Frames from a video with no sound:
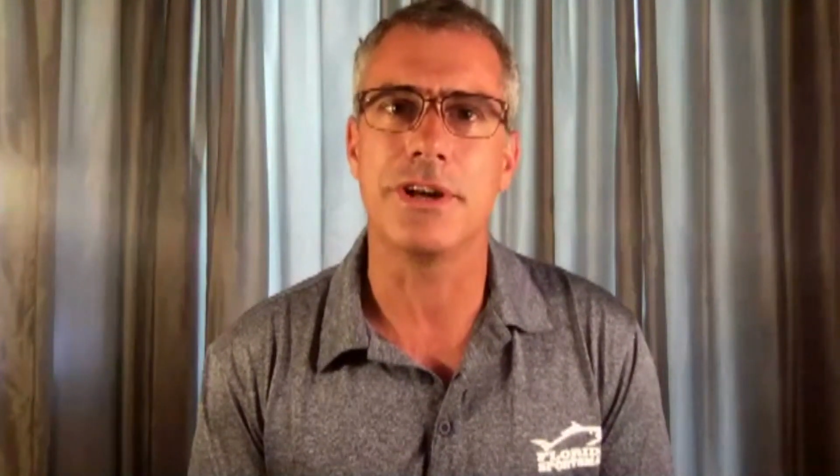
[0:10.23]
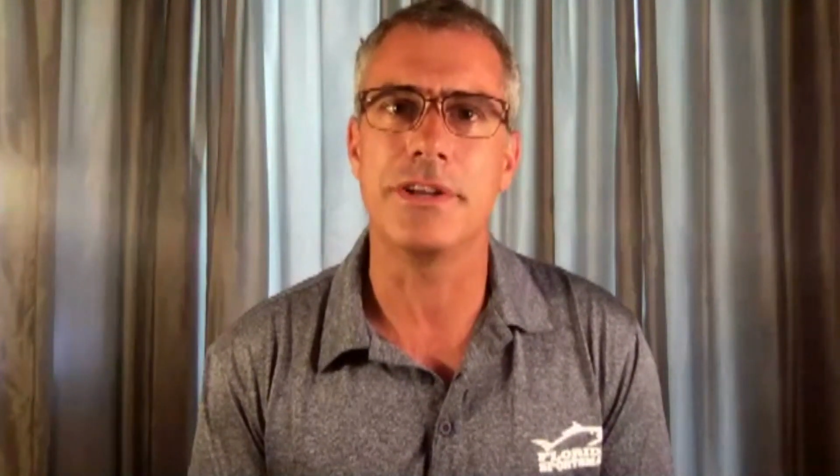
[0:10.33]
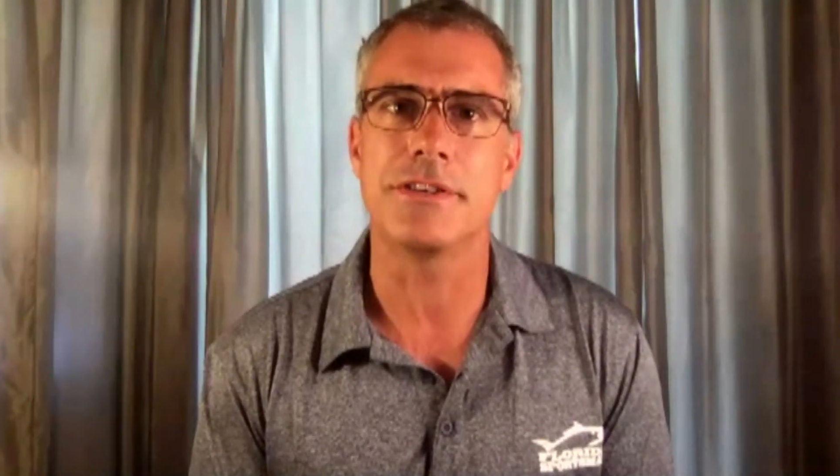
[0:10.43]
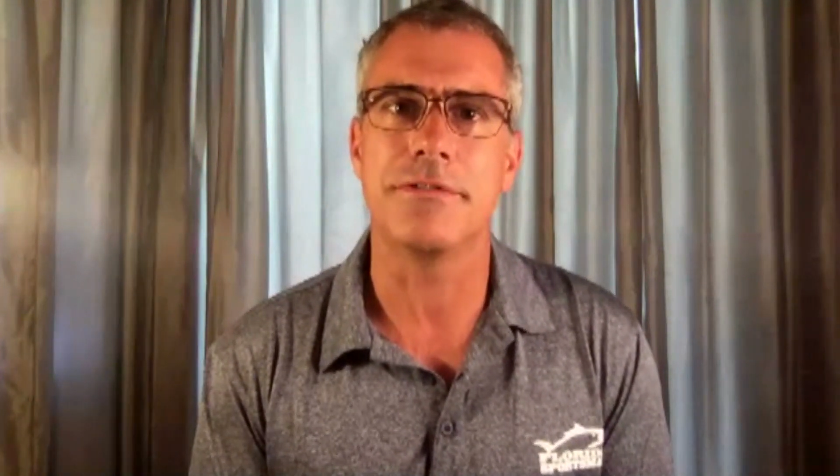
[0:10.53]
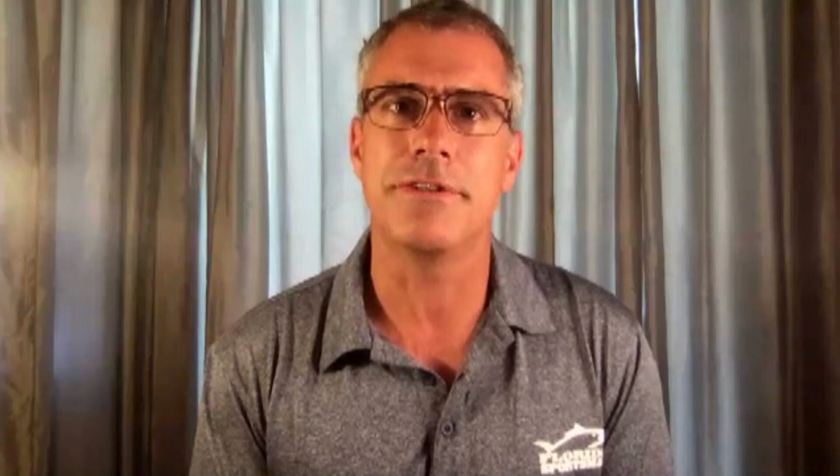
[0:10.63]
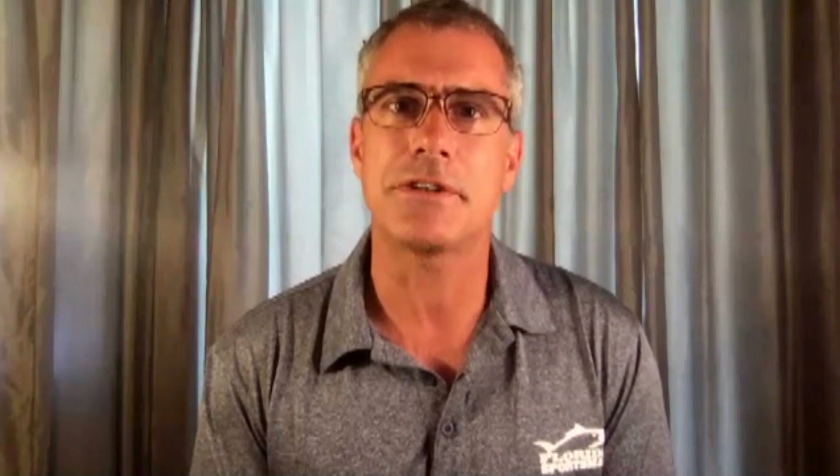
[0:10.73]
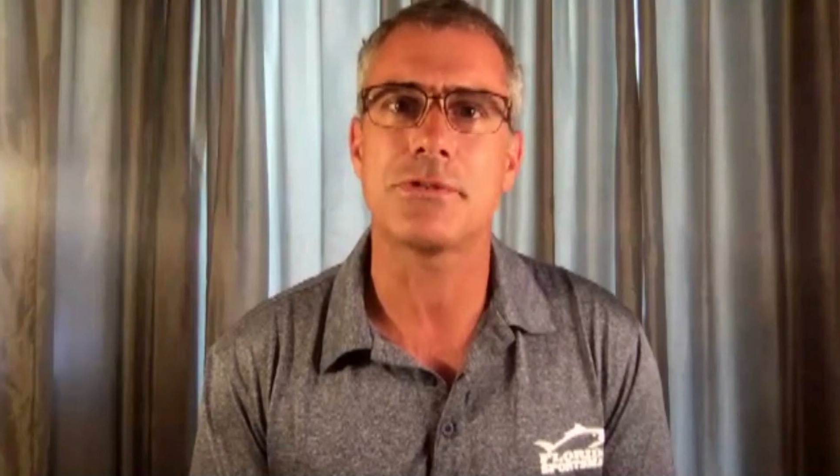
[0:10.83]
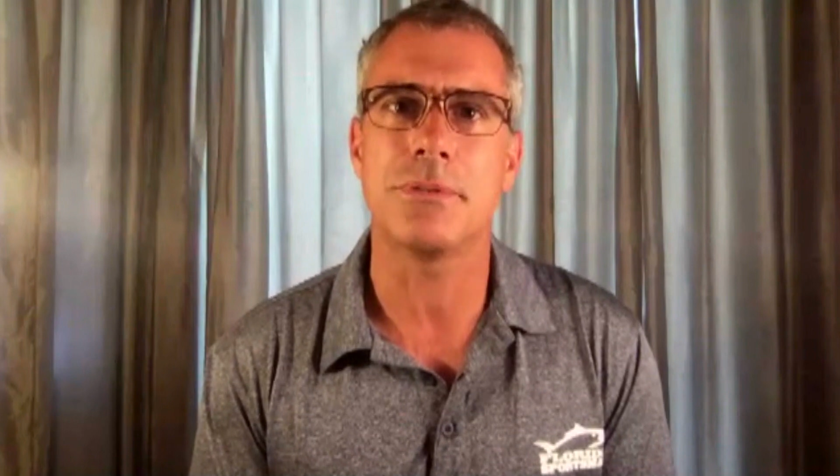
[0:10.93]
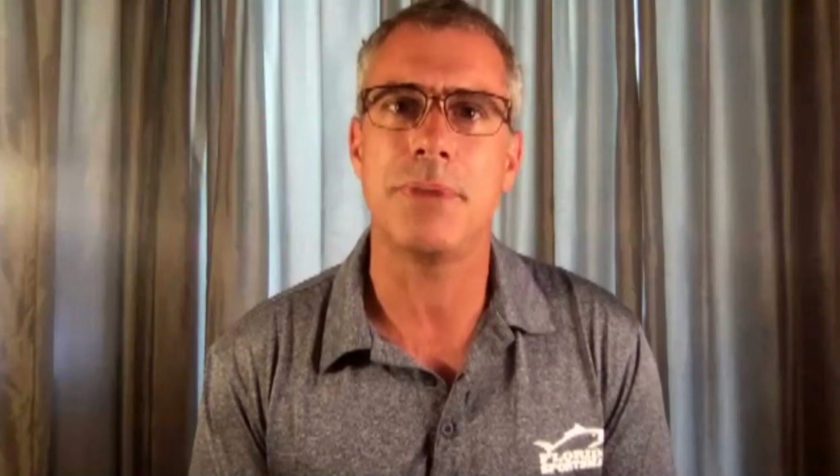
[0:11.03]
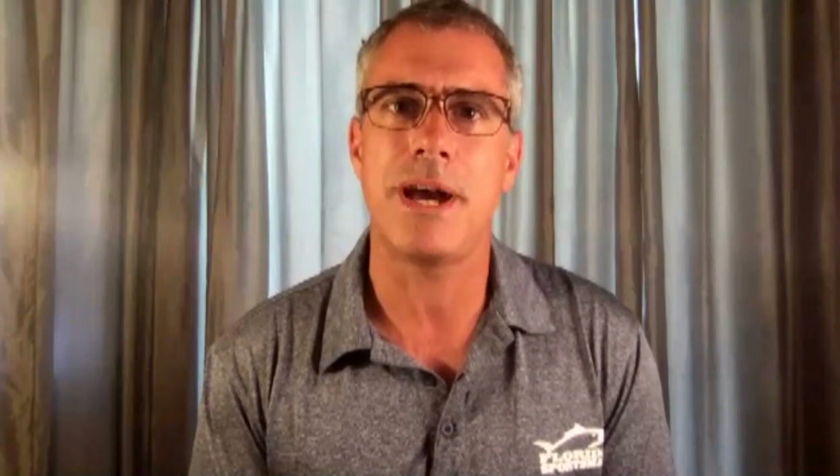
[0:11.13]
Clent is a
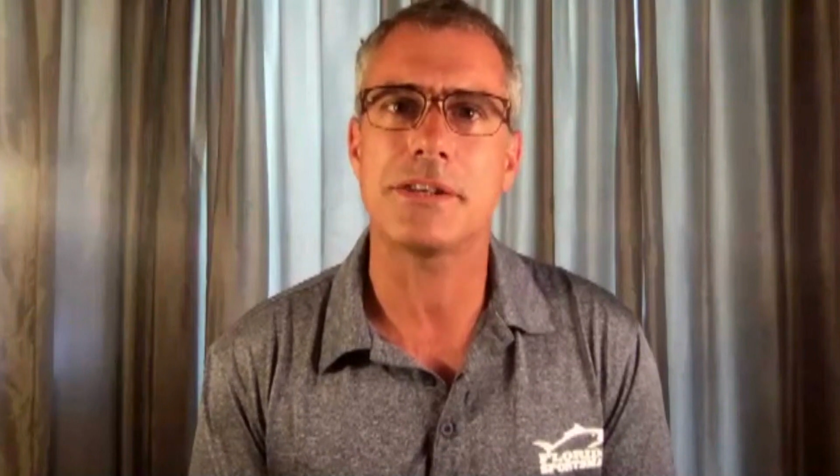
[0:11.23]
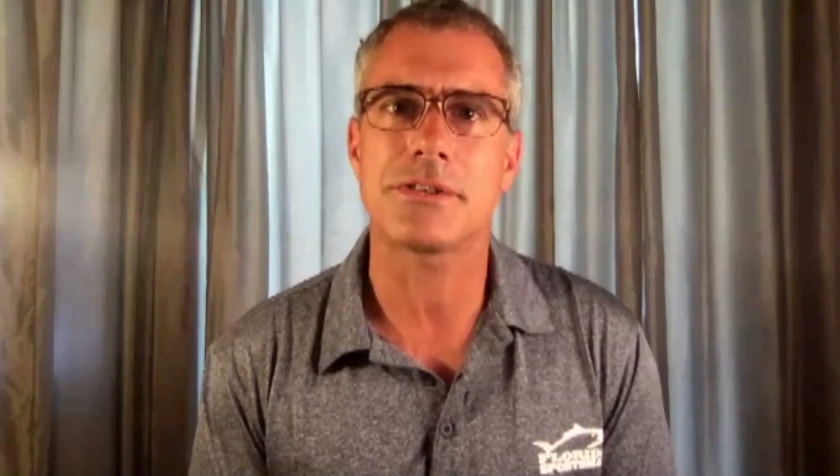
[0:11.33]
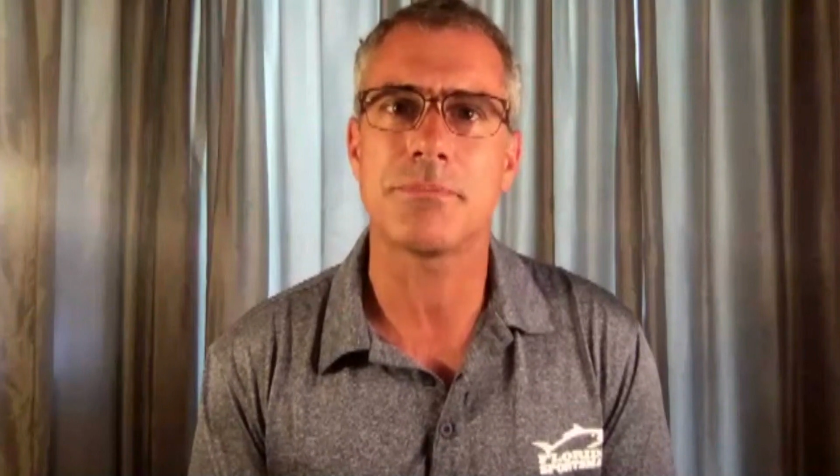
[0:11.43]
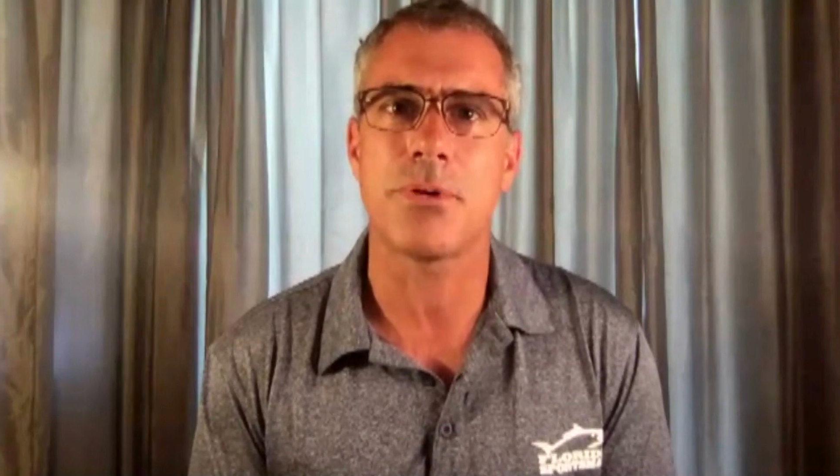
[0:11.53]
veteran bass